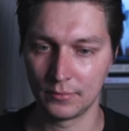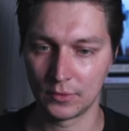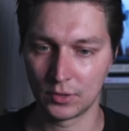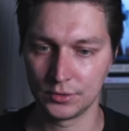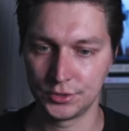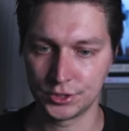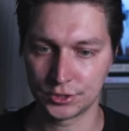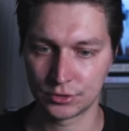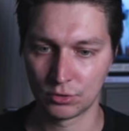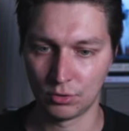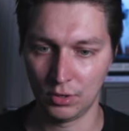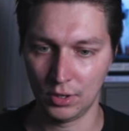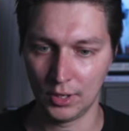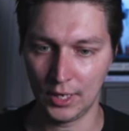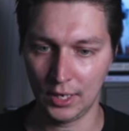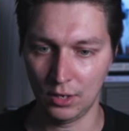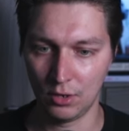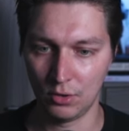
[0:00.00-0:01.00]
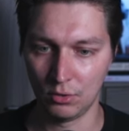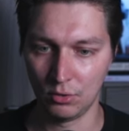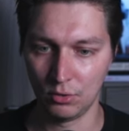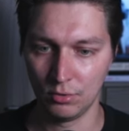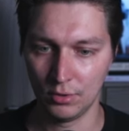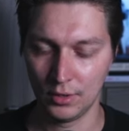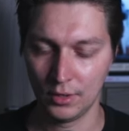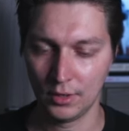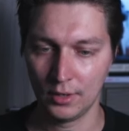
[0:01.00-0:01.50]
just call
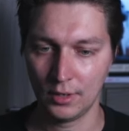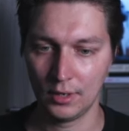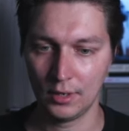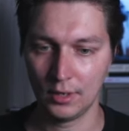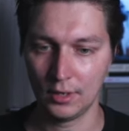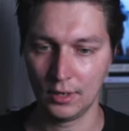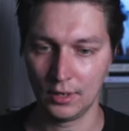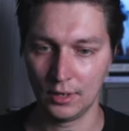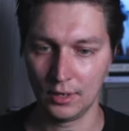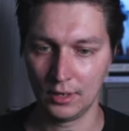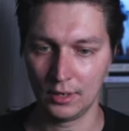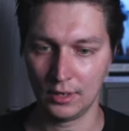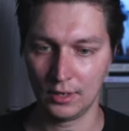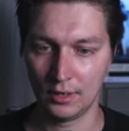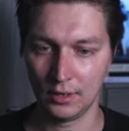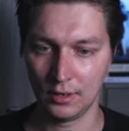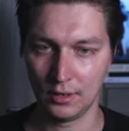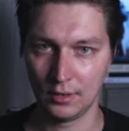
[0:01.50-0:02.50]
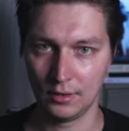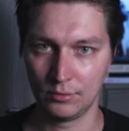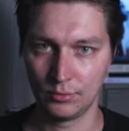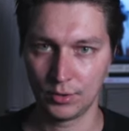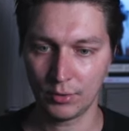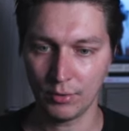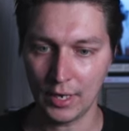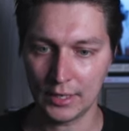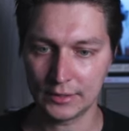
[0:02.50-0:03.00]
hello
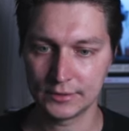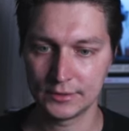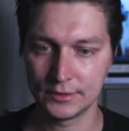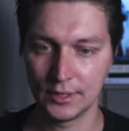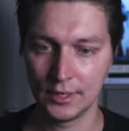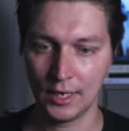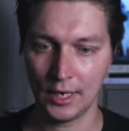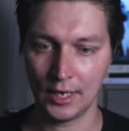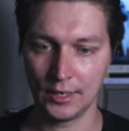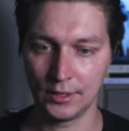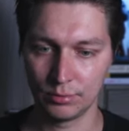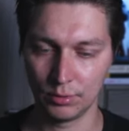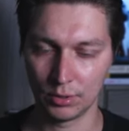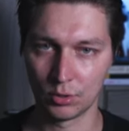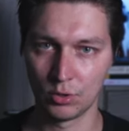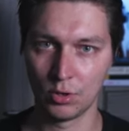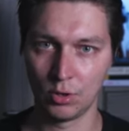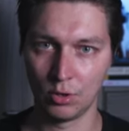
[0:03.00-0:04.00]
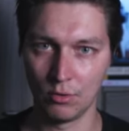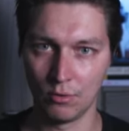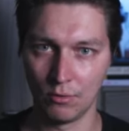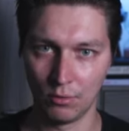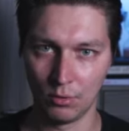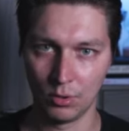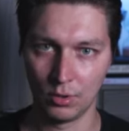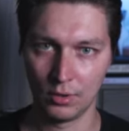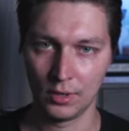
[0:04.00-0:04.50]
request, and it will
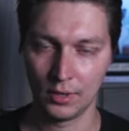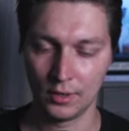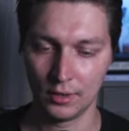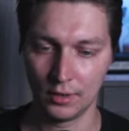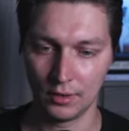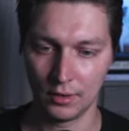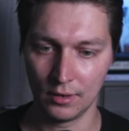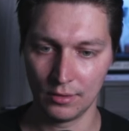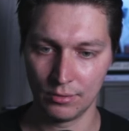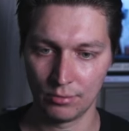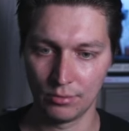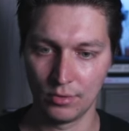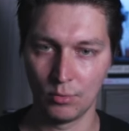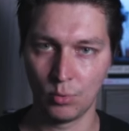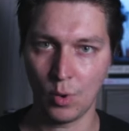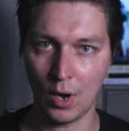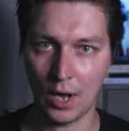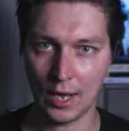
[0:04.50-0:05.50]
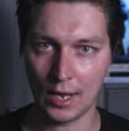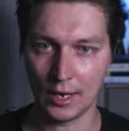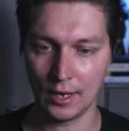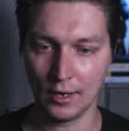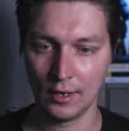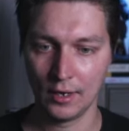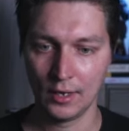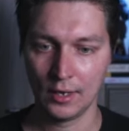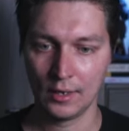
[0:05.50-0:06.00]
go through the wire.
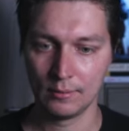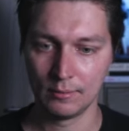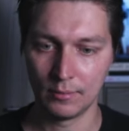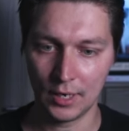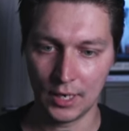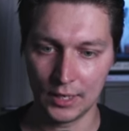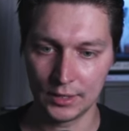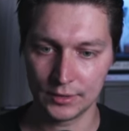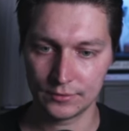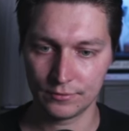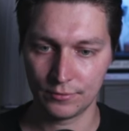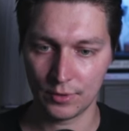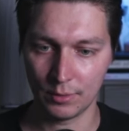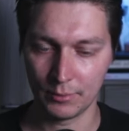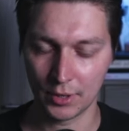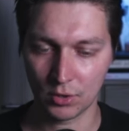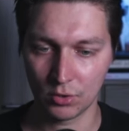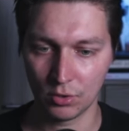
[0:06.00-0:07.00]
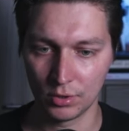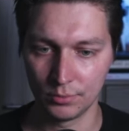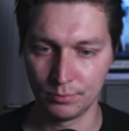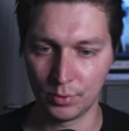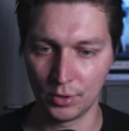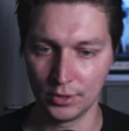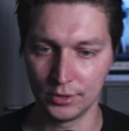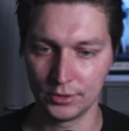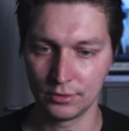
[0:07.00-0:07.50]
But from the code
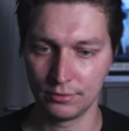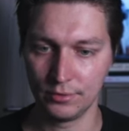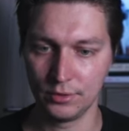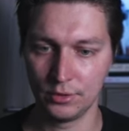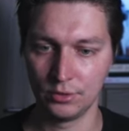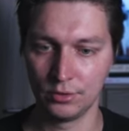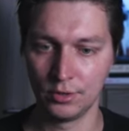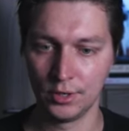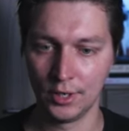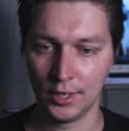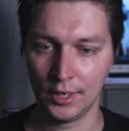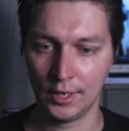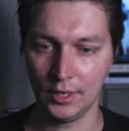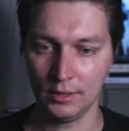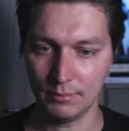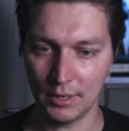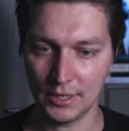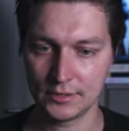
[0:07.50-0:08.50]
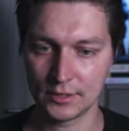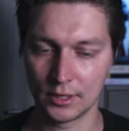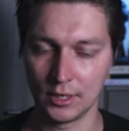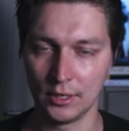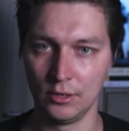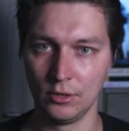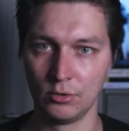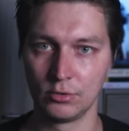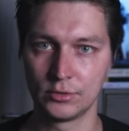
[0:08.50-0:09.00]
point of view, it basically
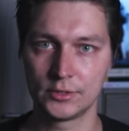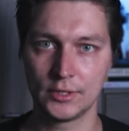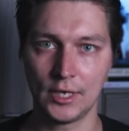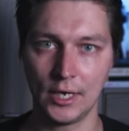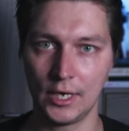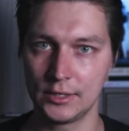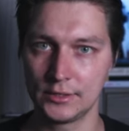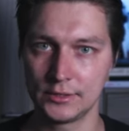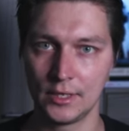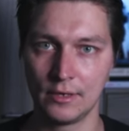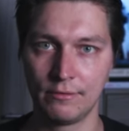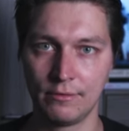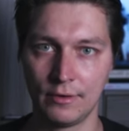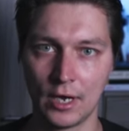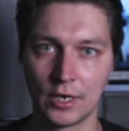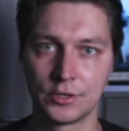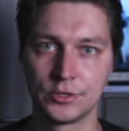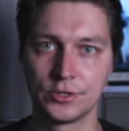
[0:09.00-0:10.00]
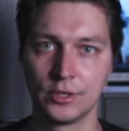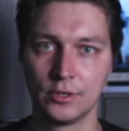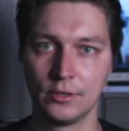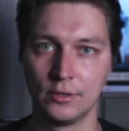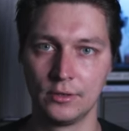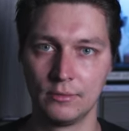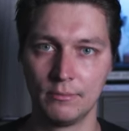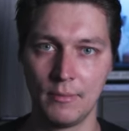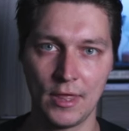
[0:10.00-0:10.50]
looks as a
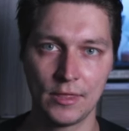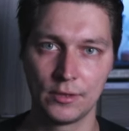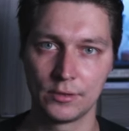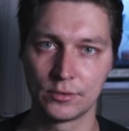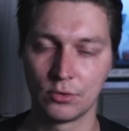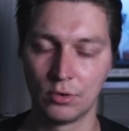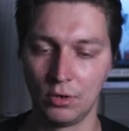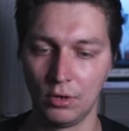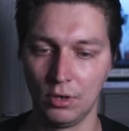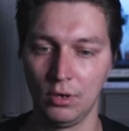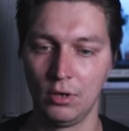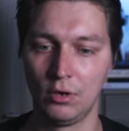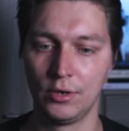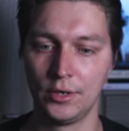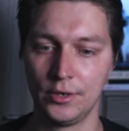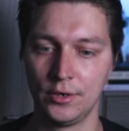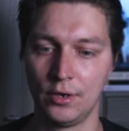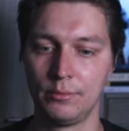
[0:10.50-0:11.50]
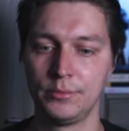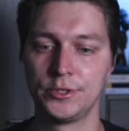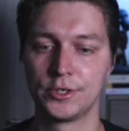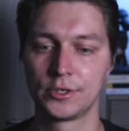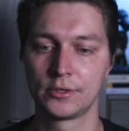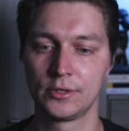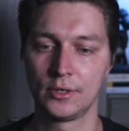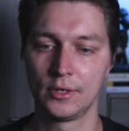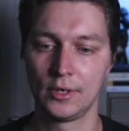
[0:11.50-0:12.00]
function method call on an
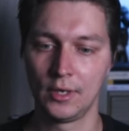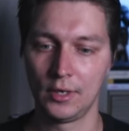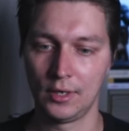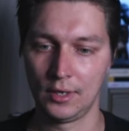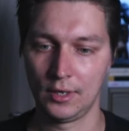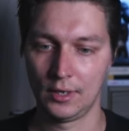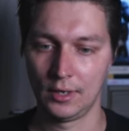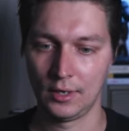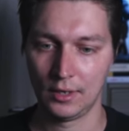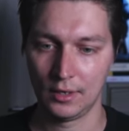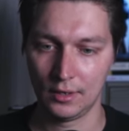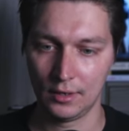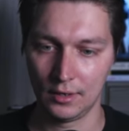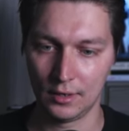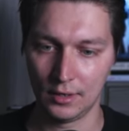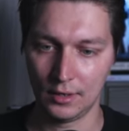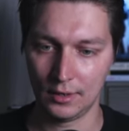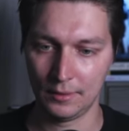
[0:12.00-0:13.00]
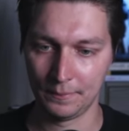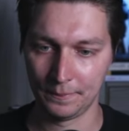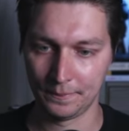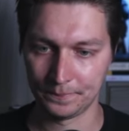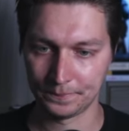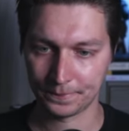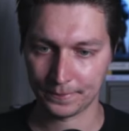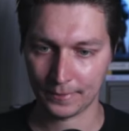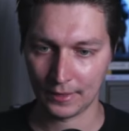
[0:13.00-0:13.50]
object.
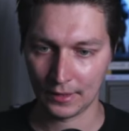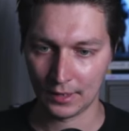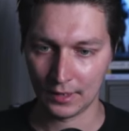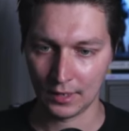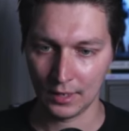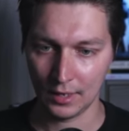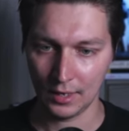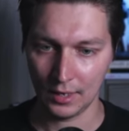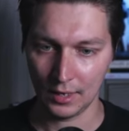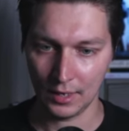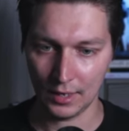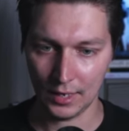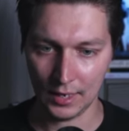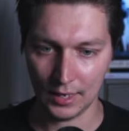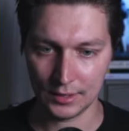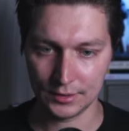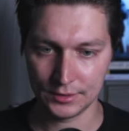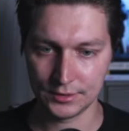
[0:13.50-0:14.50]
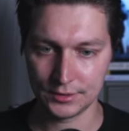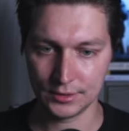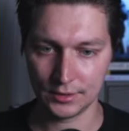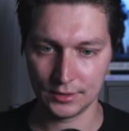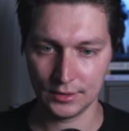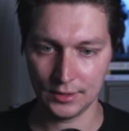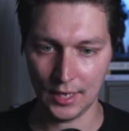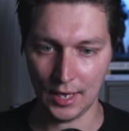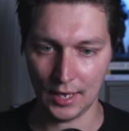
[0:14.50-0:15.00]
And
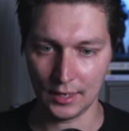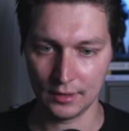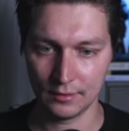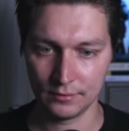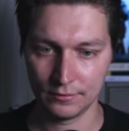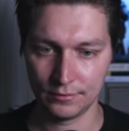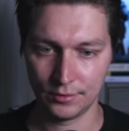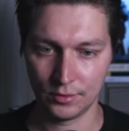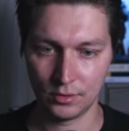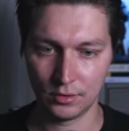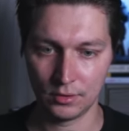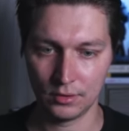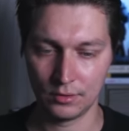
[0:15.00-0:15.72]
yeah, for